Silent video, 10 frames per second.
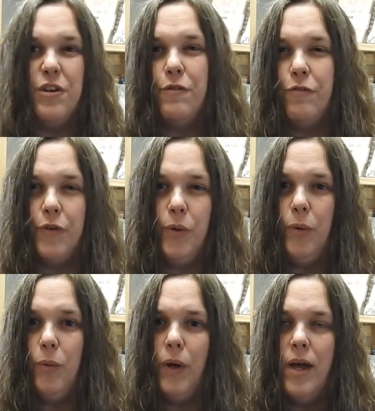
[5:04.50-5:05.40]
of a
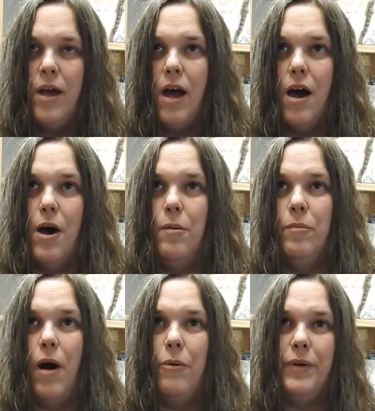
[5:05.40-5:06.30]
few
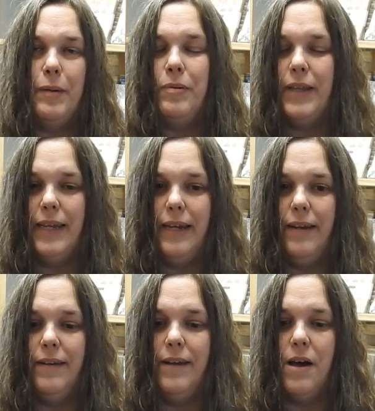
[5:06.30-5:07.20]
already planned